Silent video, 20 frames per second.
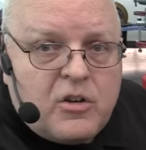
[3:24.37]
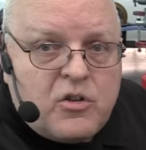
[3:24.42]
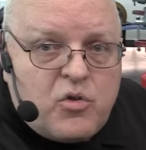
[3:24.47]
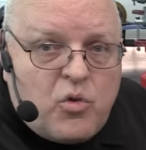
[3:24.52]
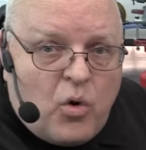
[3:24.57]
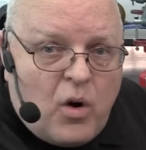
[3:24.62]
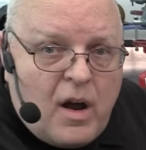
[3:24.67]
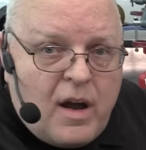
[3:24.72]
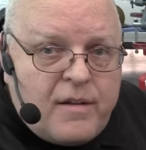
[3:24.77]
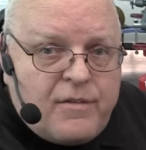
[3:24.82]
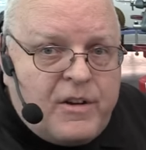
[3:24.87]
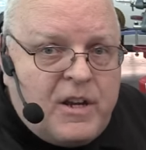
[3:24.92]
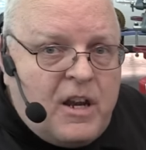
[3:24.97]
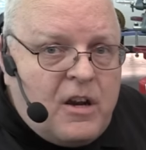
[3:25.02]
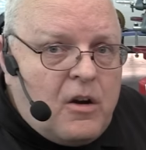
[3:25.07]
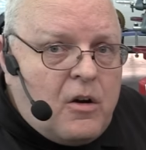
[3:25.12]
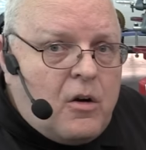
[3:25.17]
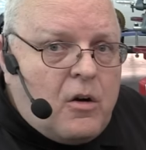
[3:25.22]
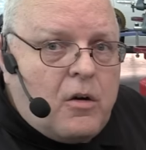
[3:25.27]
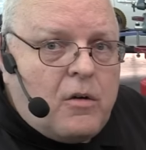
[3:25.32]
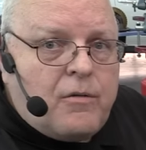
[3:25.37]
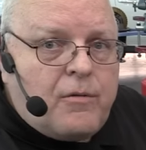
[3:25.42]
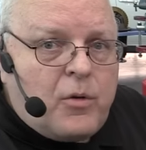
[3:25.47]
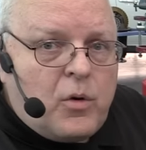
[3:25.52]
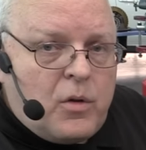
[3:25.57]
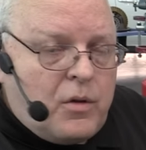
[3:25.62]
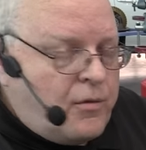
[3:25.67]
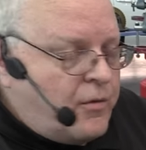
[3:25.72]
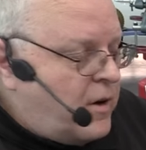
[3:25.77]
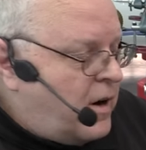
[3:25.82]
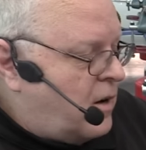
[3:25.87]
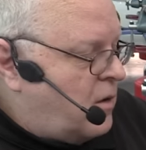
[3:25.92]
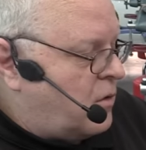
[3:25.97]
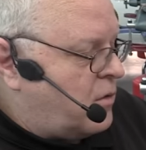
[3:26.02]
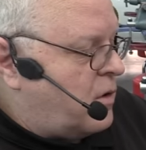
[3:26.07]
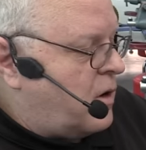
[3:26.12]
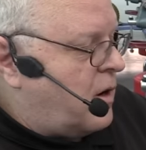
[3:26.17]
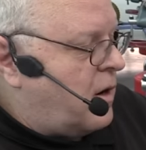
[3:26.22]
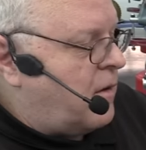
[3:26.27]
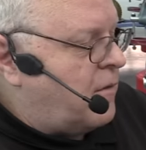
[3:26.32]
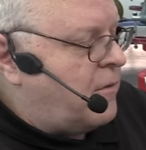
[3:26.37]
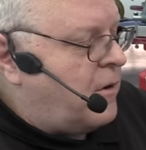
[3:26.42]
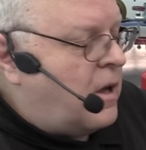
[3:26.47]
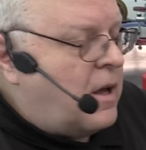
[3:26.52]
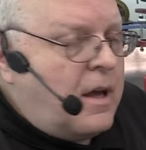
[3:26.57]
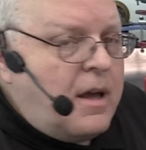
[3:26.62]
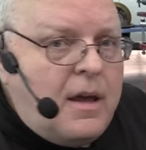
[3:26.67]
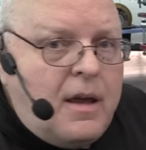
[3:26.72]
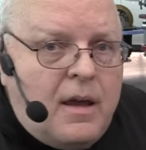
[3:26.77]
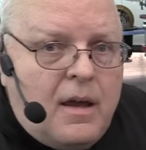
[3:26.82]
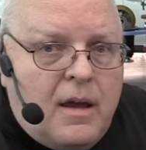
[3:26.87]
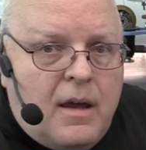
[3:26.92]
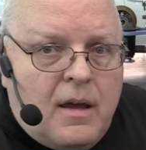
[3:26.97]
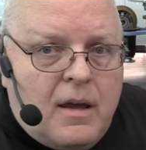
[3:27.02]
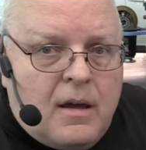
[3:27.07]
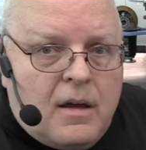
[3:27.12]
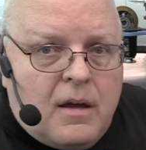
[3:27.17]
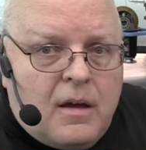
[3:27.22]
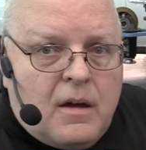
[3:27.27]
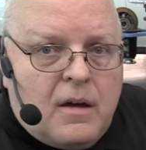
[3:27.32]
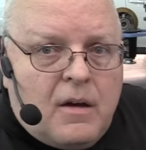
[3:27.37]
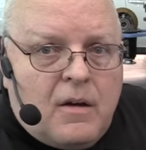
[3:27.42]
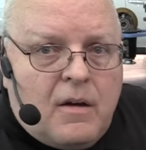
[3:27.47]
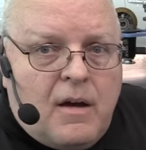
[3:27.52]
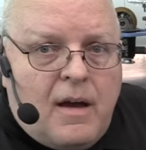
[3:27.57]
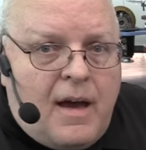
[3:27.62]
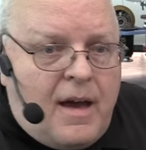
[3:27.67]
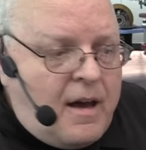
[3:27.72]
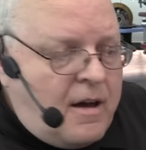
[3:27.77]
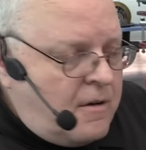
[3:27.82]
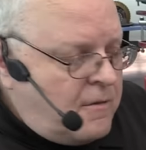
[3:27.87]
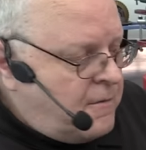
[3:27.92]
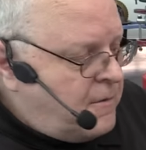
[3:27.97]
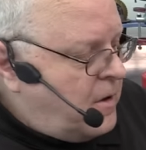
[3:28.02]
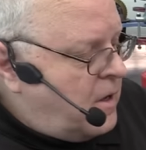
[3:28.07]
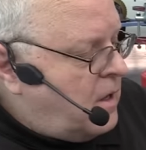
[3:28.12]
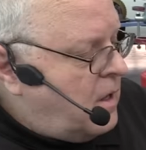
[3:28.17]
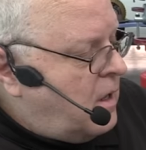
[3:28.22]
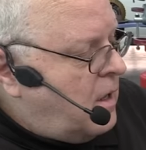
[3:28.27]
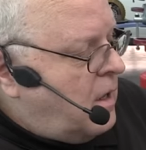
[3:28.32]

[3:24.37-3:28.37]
drive gear for the final drive uh, have